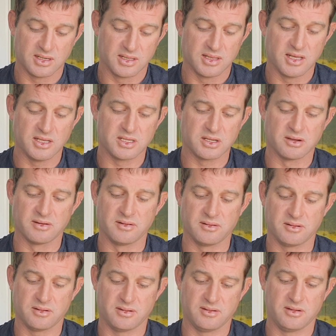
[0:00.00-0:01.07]
These are
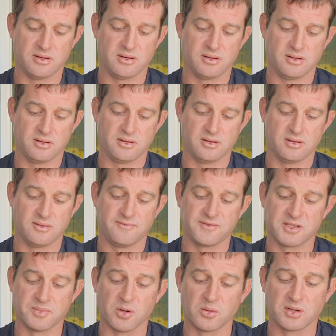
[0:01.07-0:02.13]
the
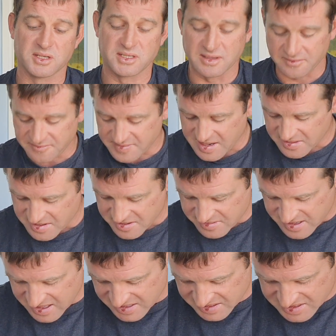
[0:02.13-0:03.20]
smallest I've found. They're
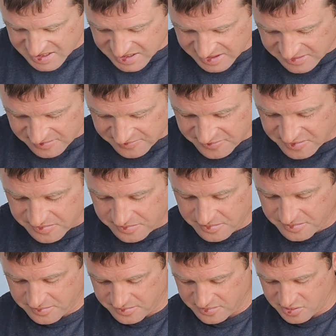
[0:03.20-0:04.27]
an 18
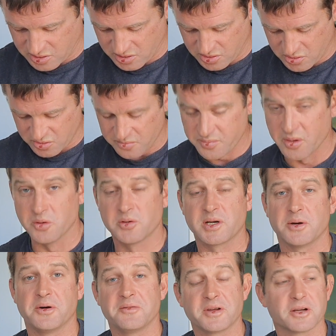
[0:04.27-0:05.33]
from
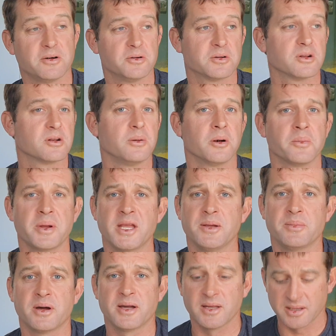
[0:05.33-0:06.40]
Tribuco, I think I ordered on
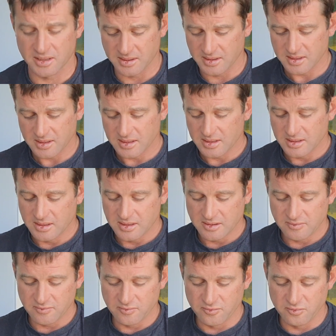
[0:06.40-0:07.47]
eBay.
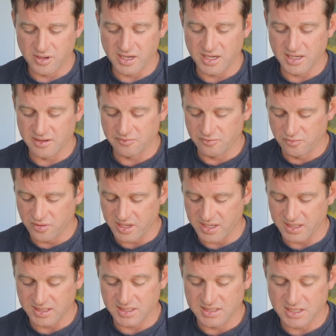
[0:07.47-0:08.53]
Really,
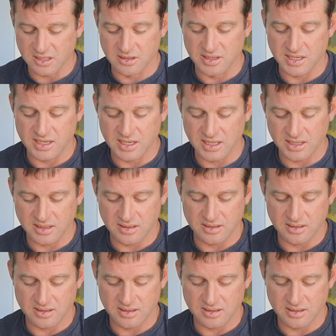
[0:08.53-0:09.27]
really tiny.